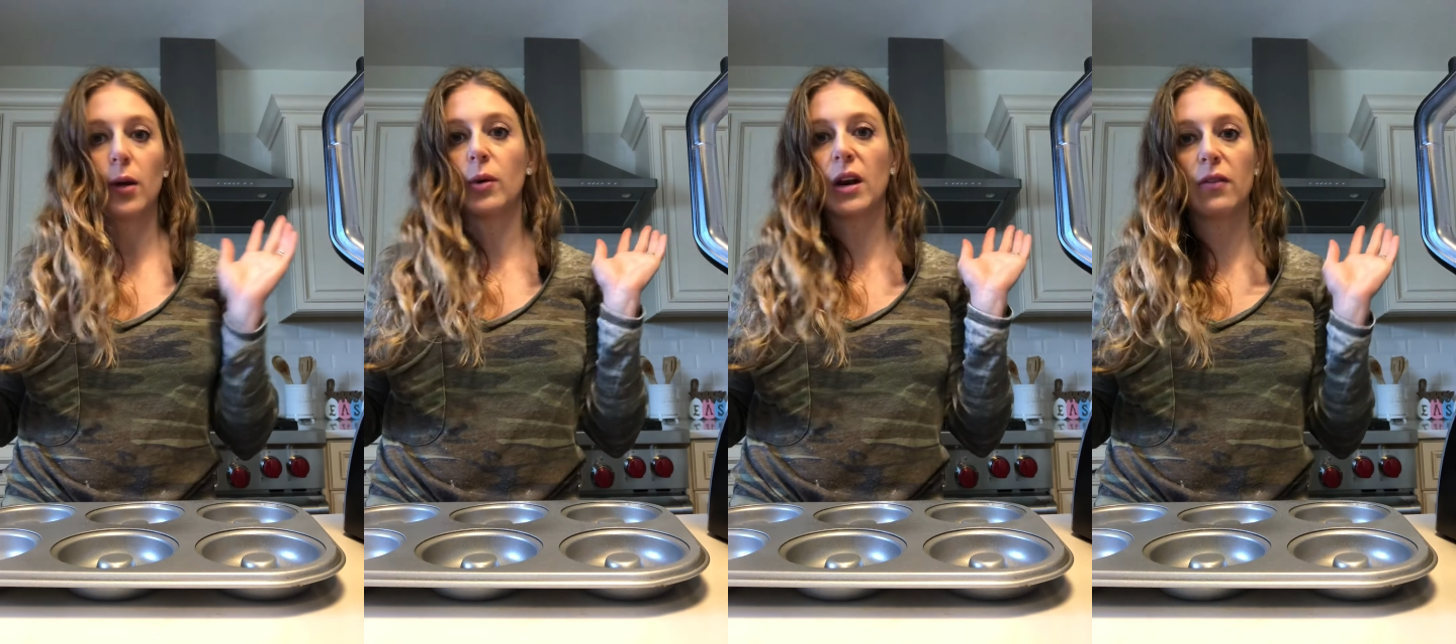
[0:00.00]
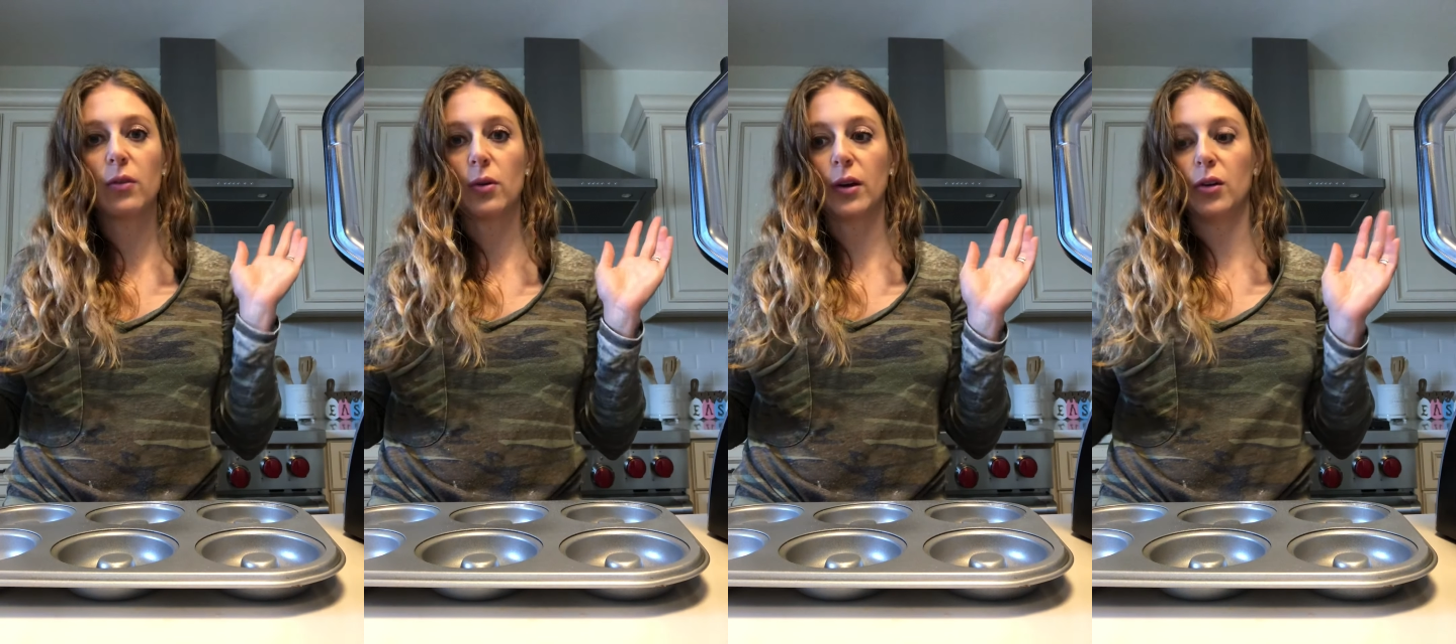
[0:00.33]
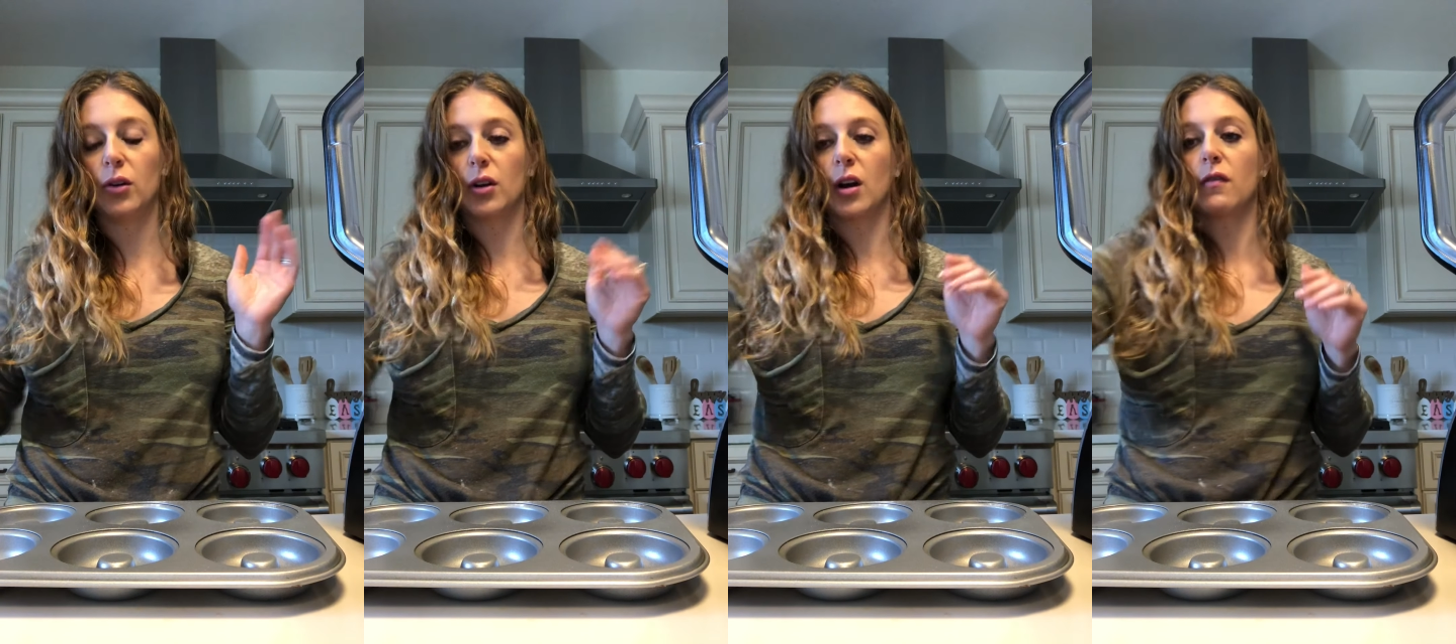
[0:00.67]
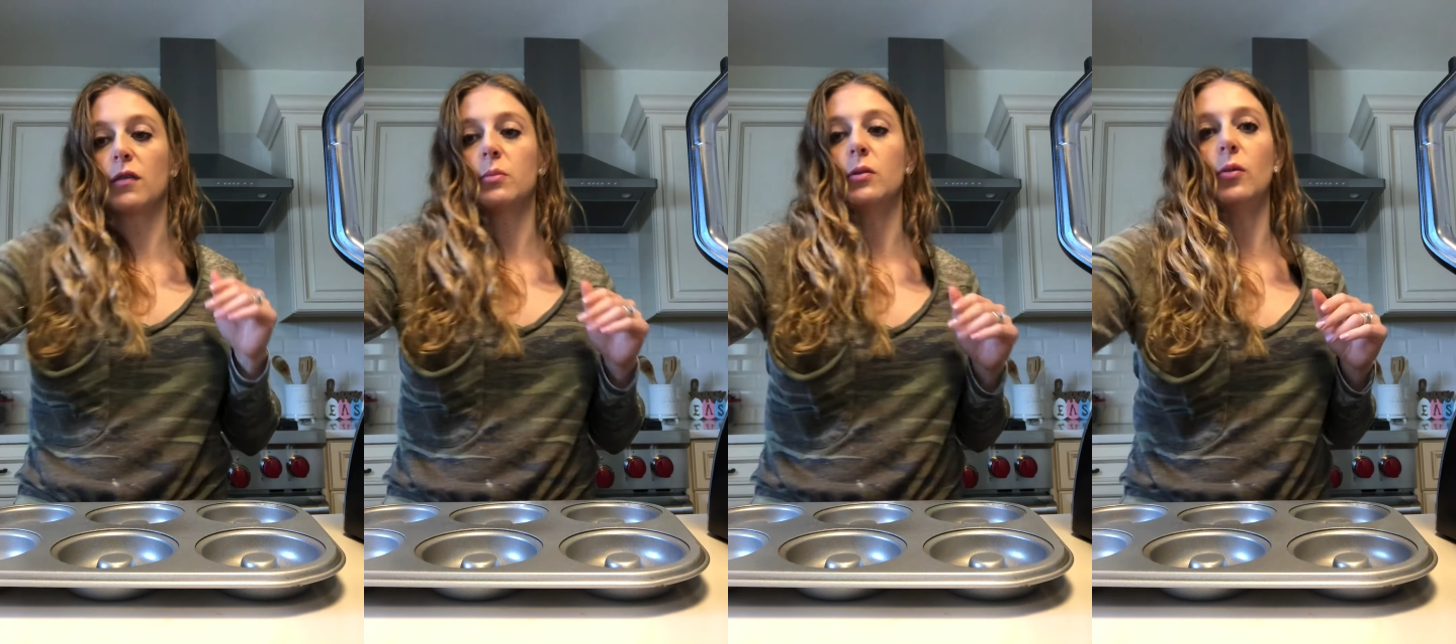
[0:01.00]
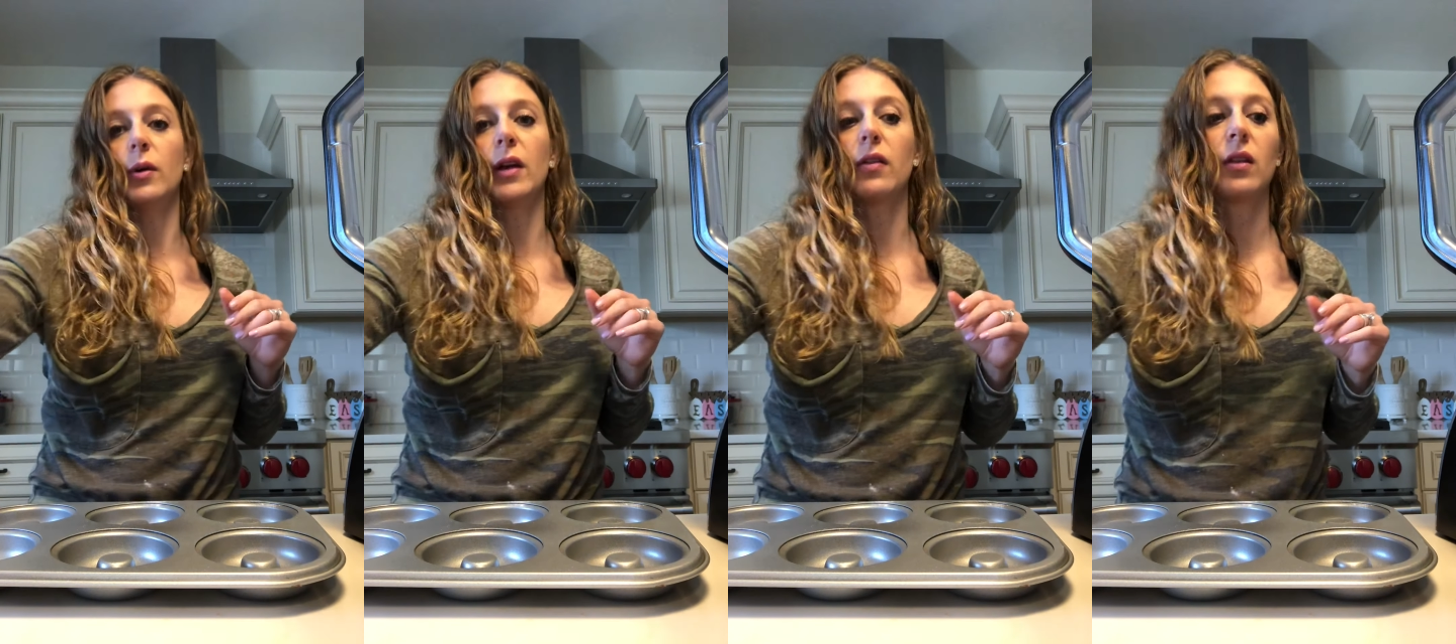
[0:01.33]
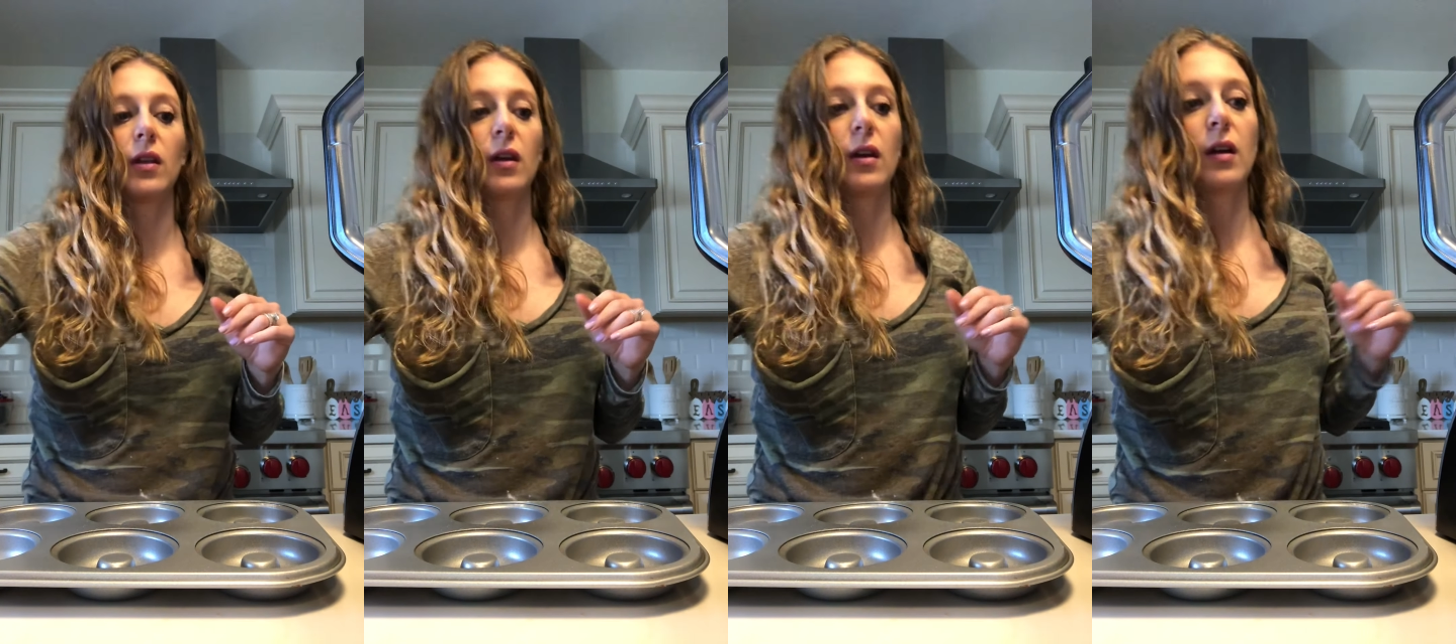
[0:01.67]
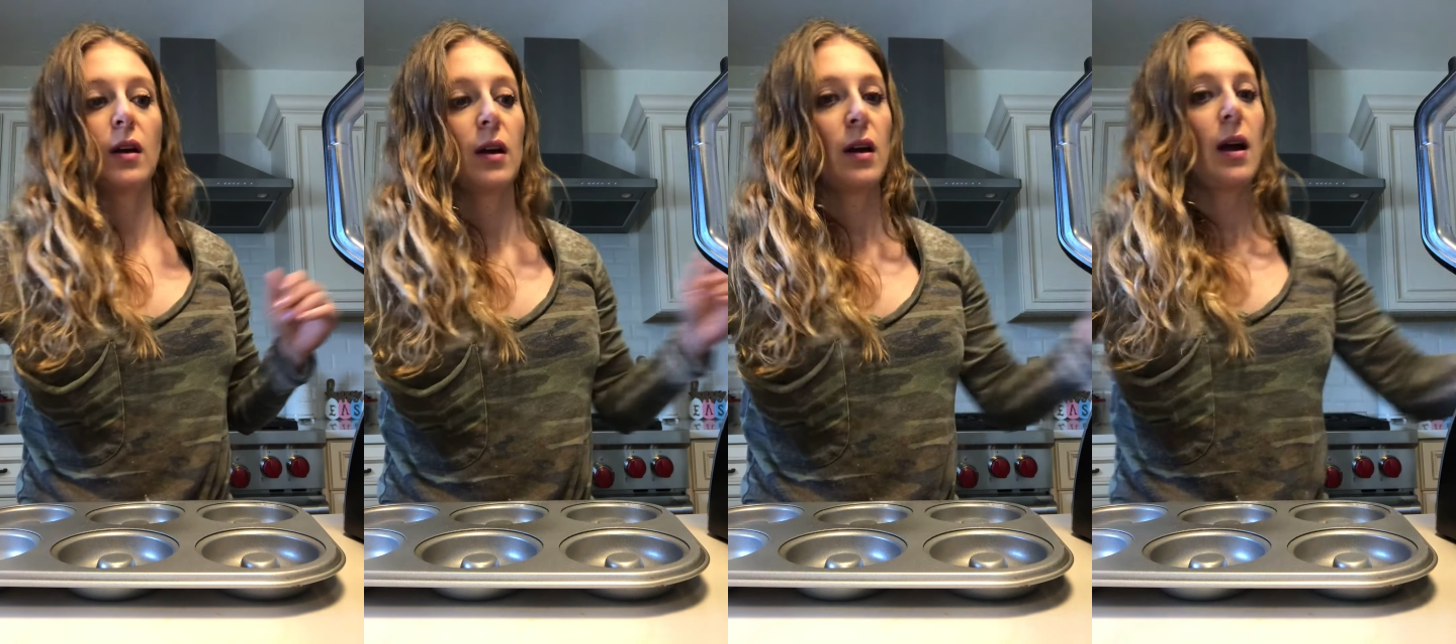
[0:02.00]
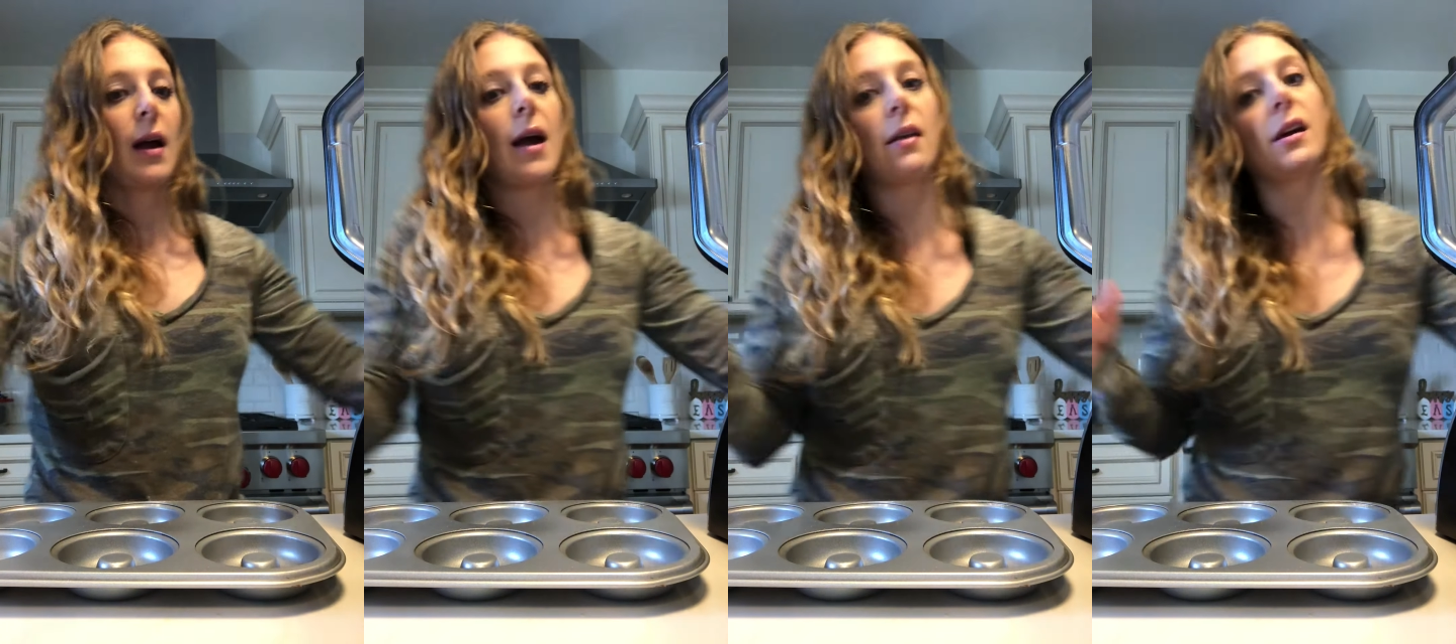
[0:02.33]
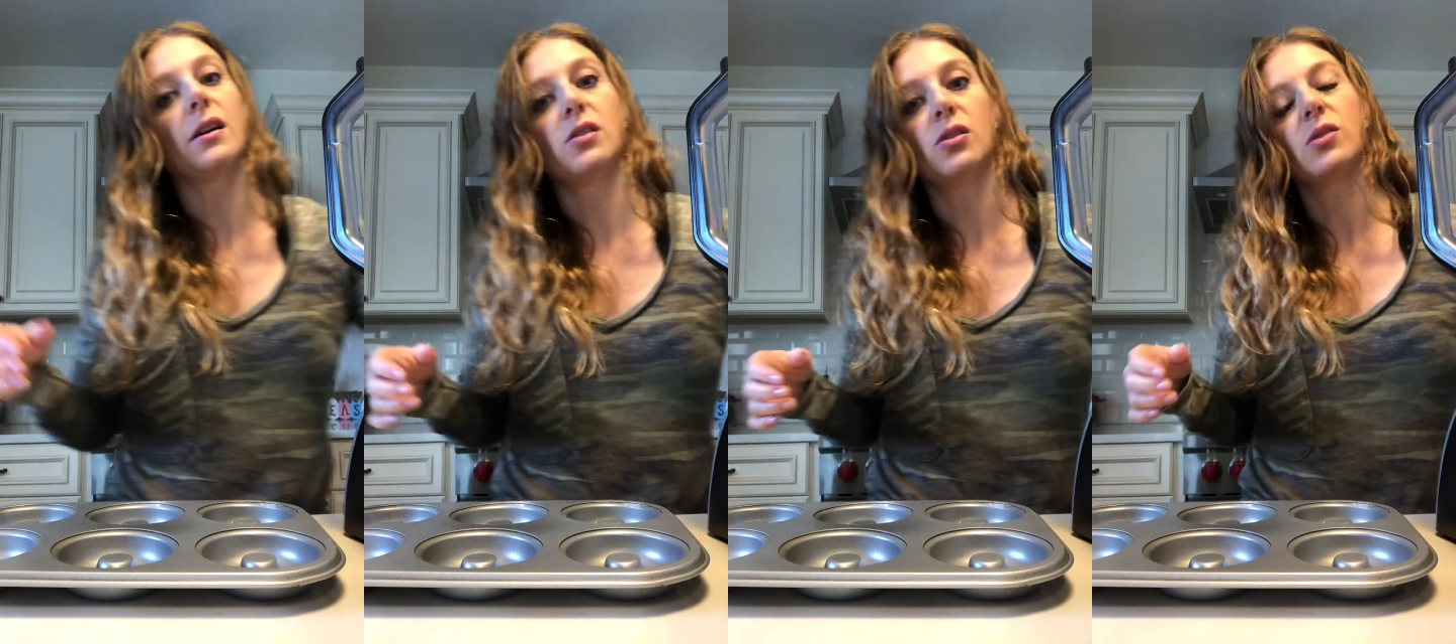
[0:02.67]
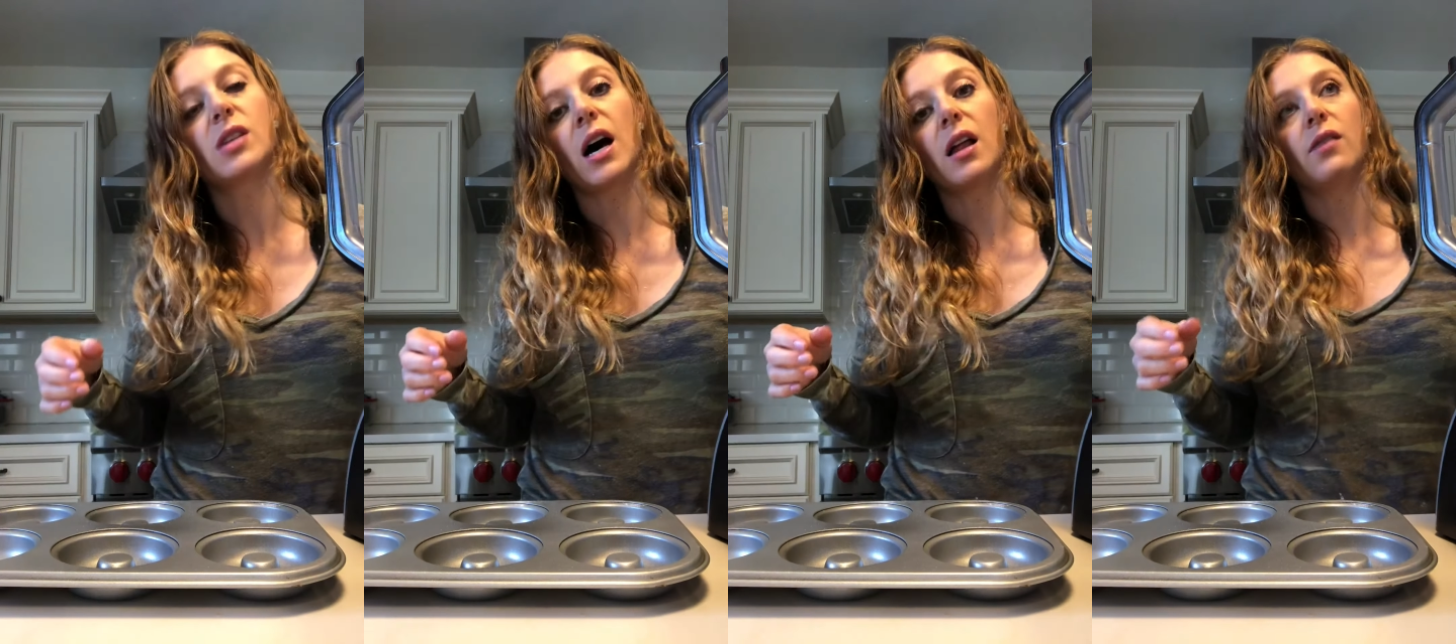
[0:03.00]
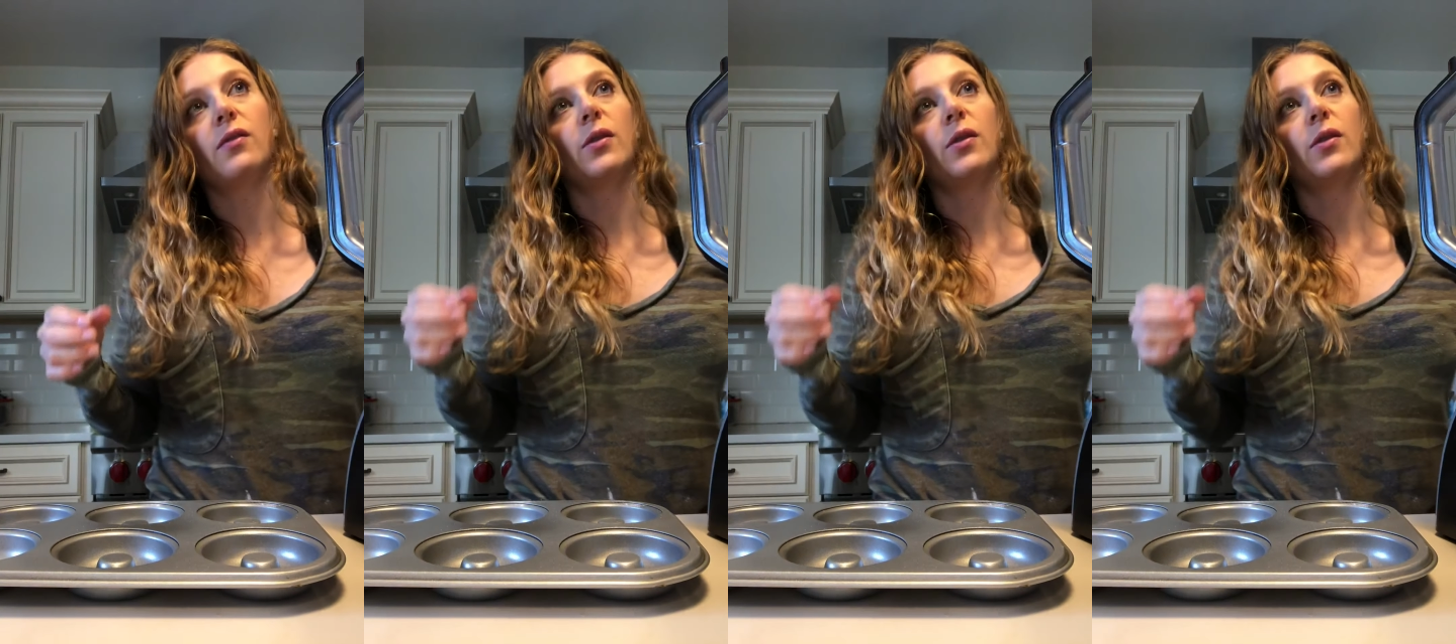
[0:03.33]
whatever oil you're comfortable with. I like to use the olive